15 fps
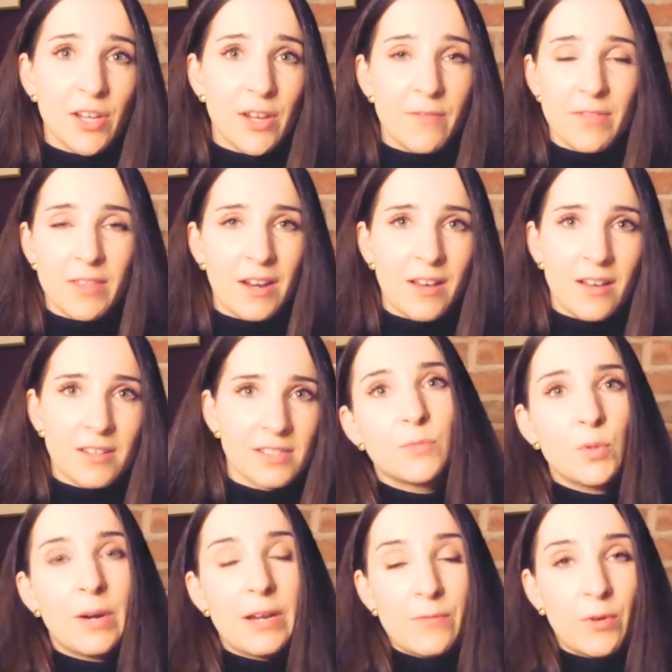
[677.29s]
over the last
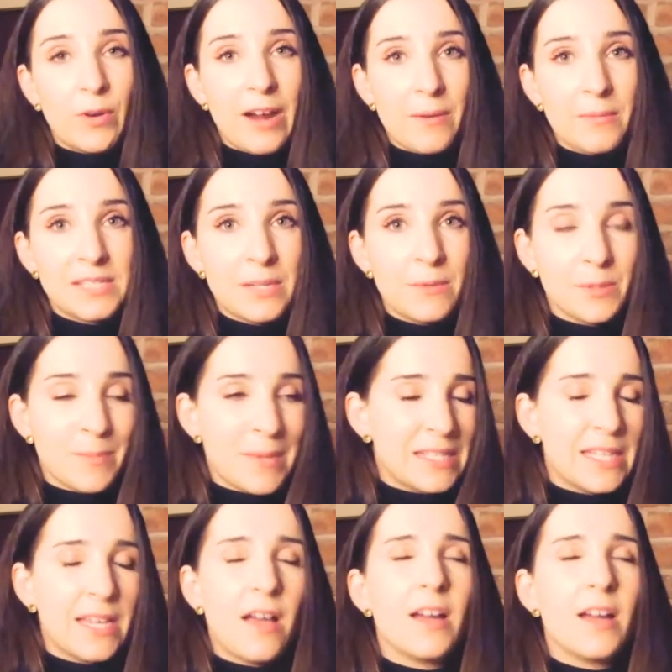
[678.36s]
24 hours he was missing.